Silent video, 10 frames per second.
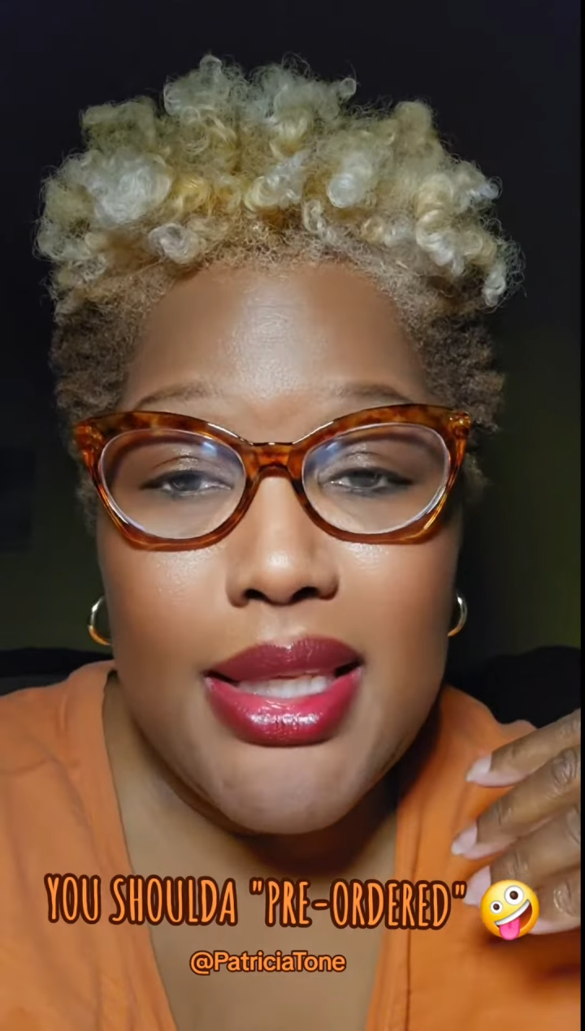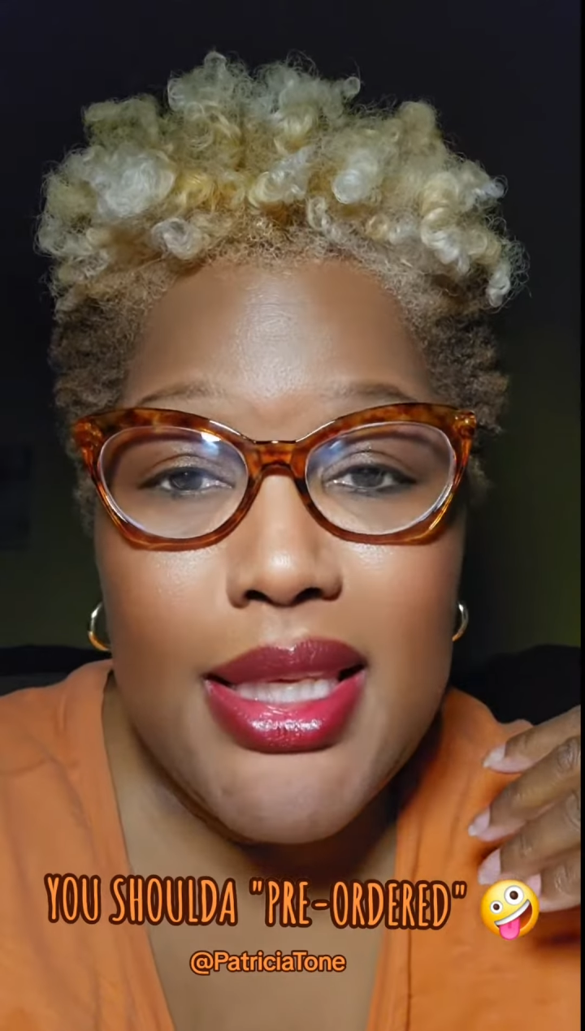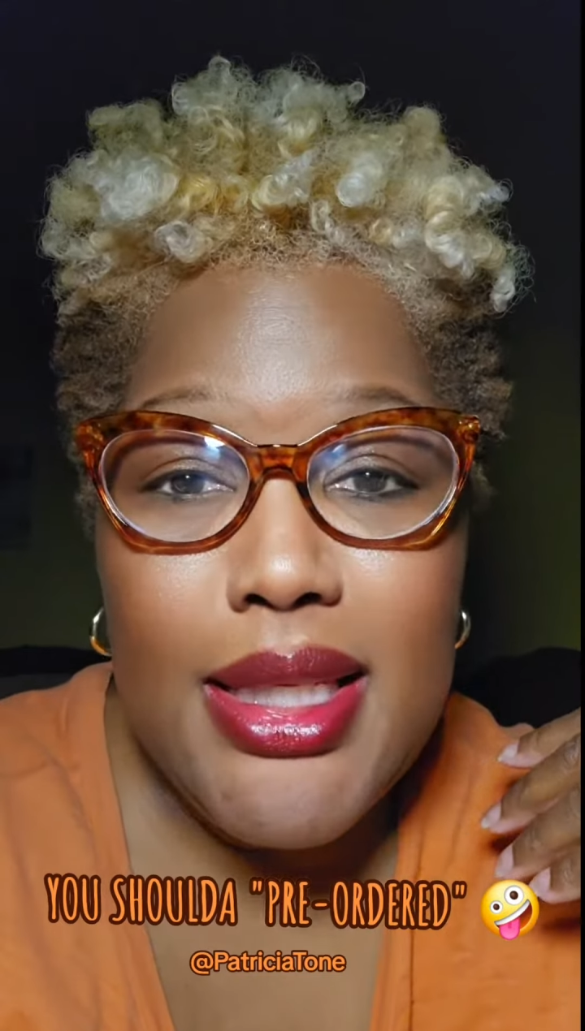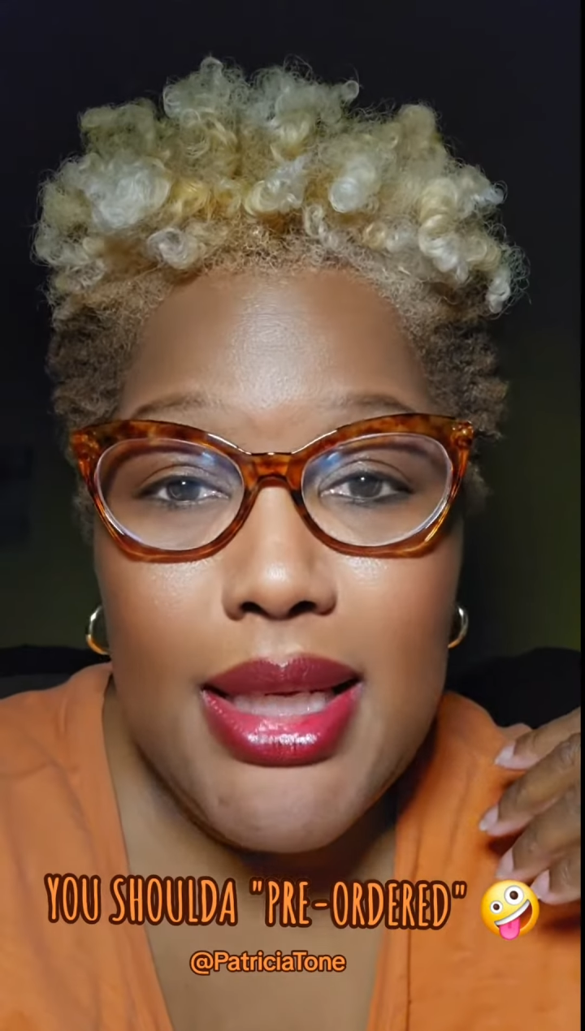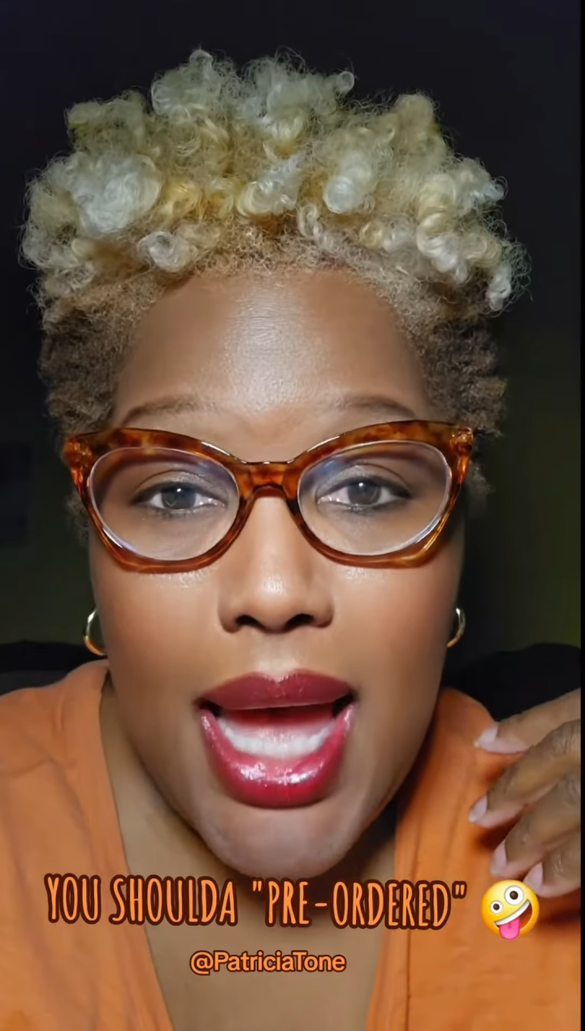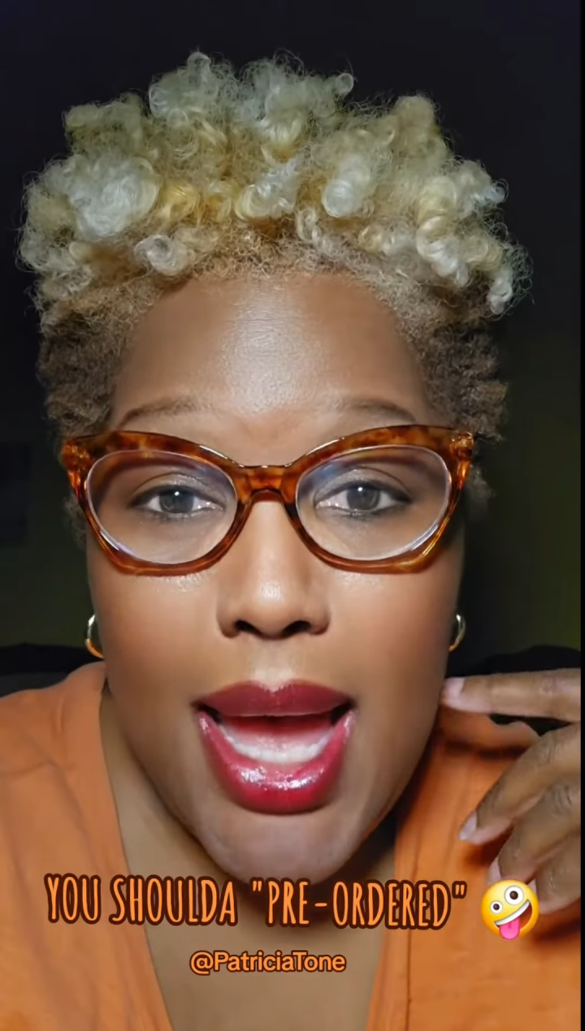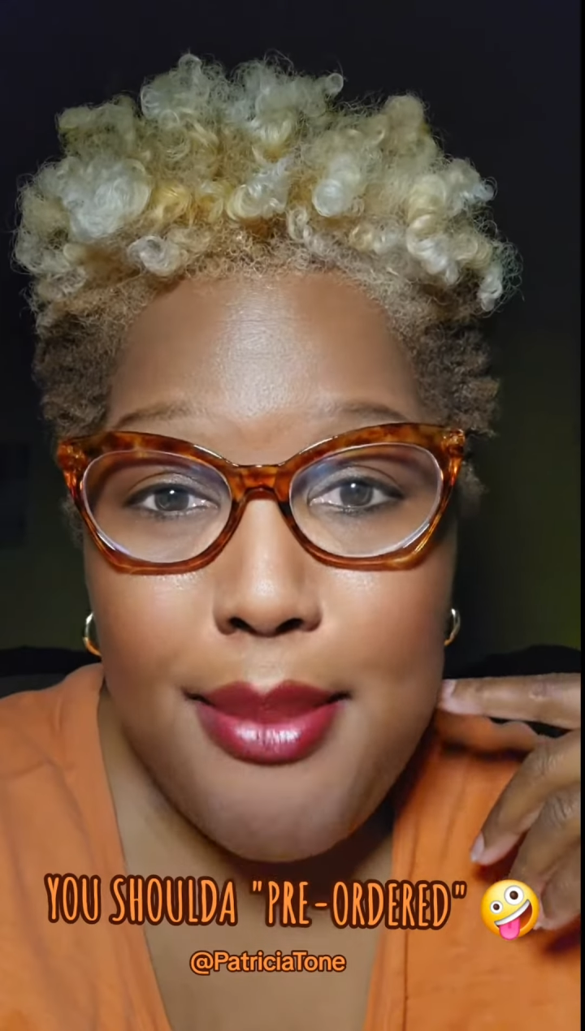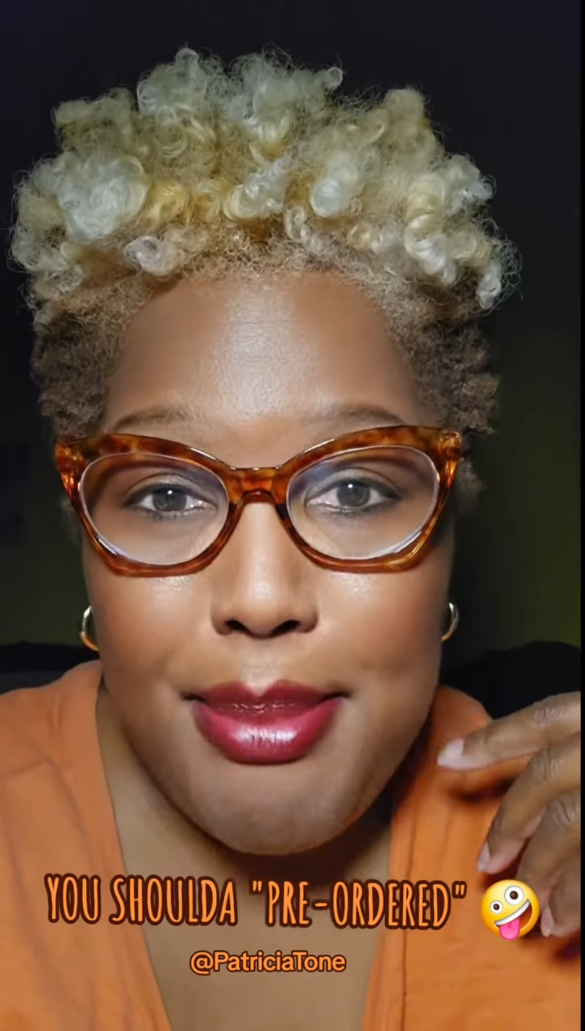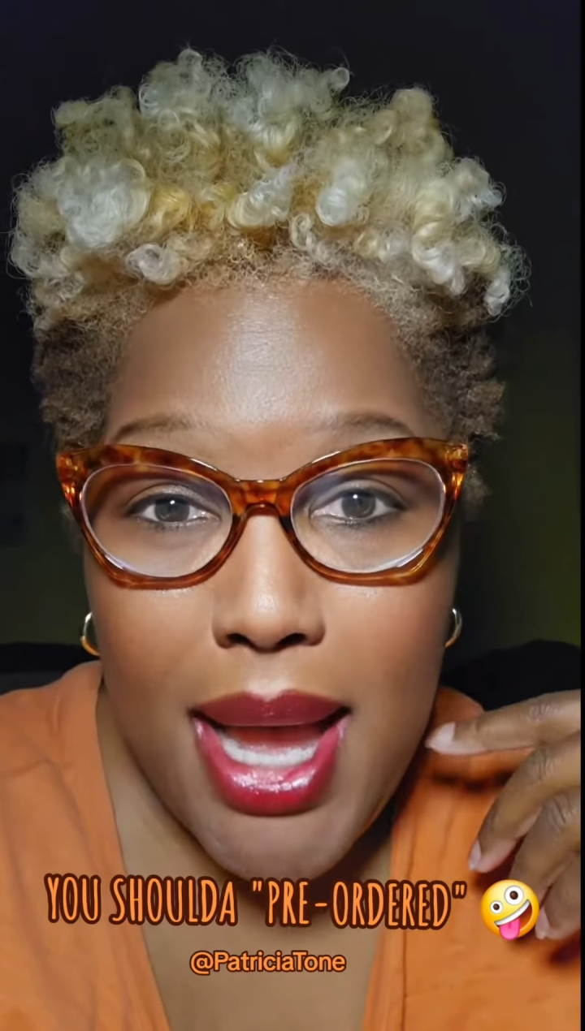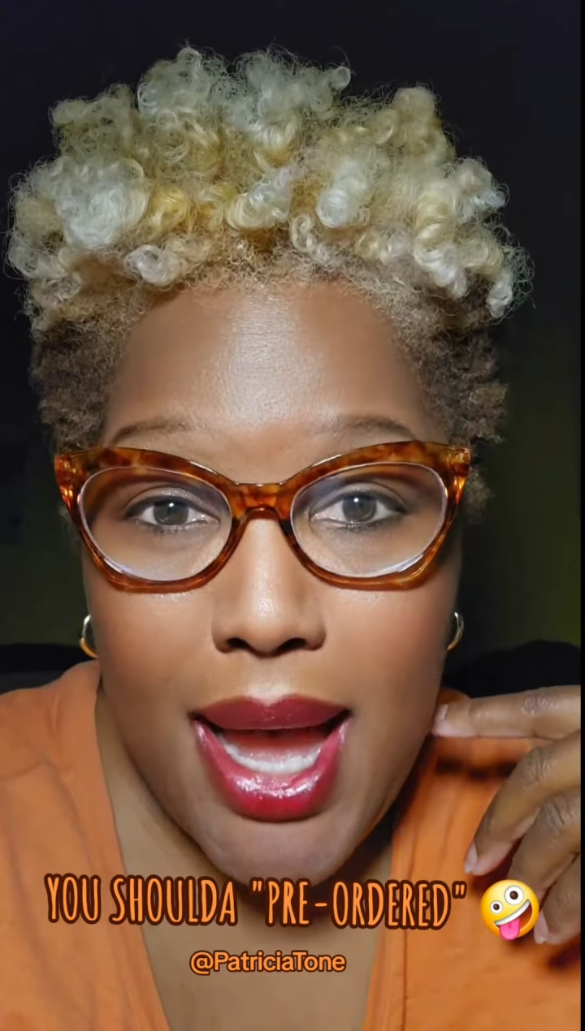key
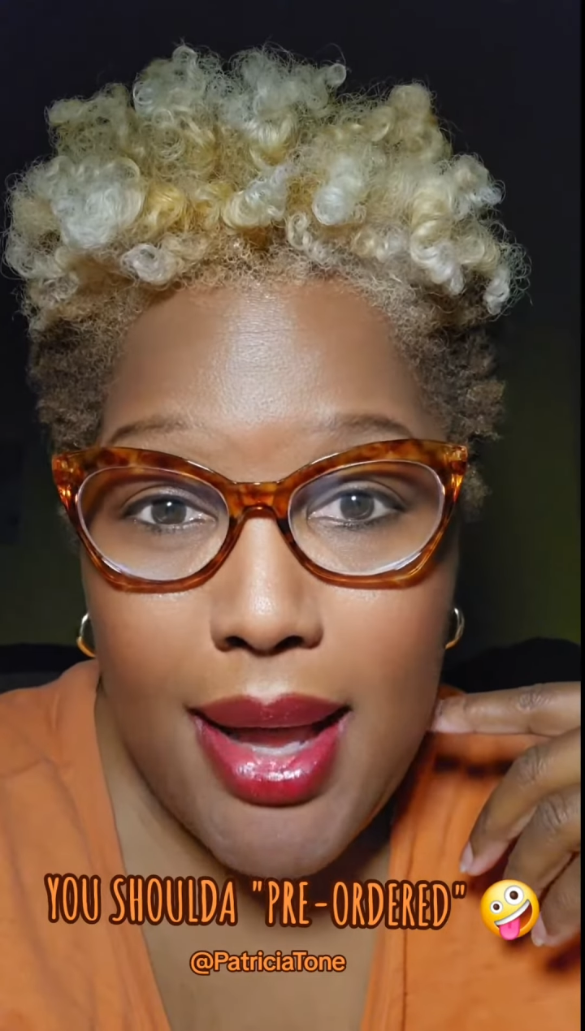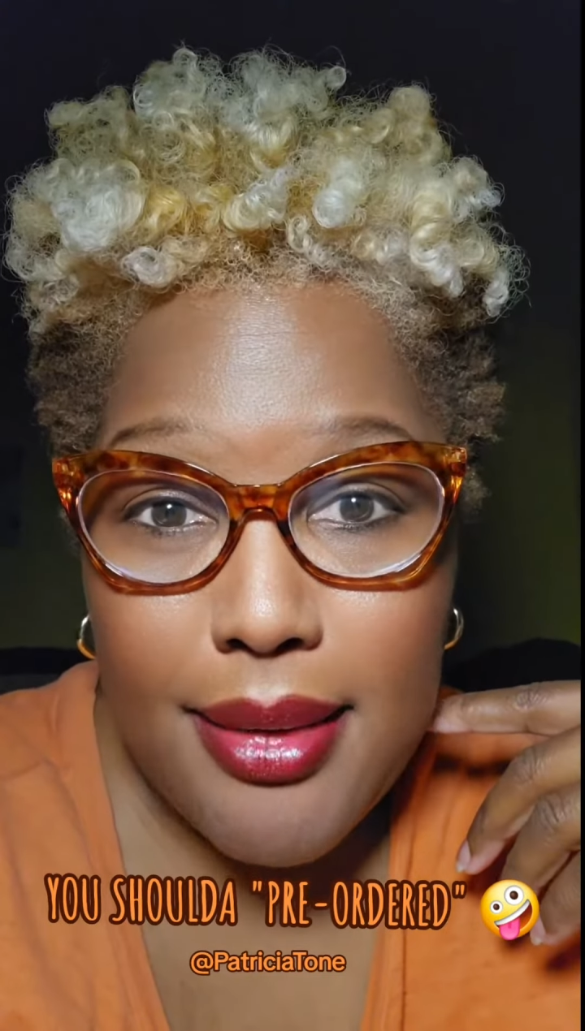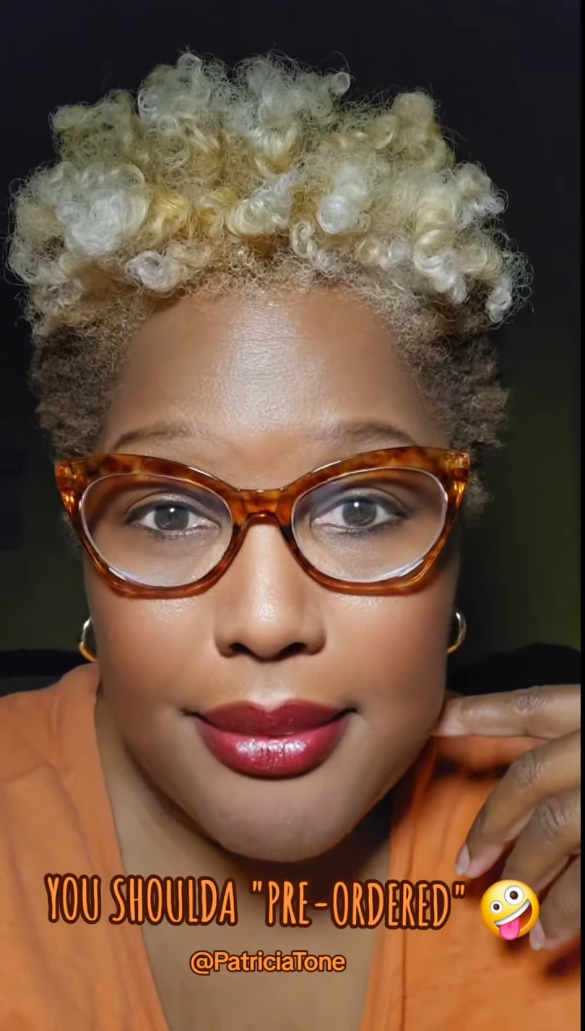lime pie.